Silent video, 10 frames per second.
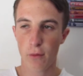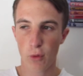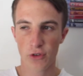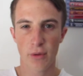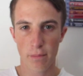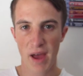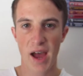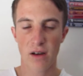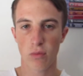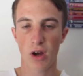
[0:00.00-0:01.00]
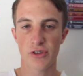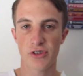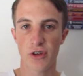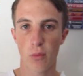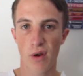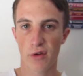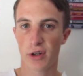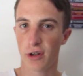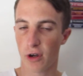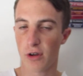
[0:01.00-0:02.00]
It wasn't a bad run, so whether
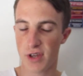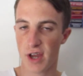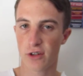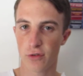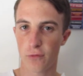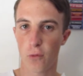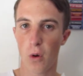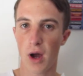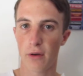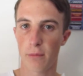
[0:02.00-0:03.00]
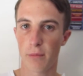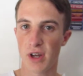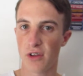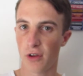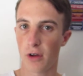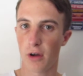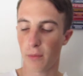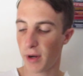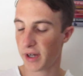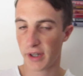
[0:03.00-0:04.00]
it can go the extra 400 metres, I
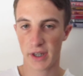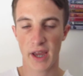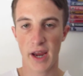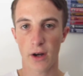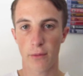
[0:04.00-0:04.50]
reckon it can.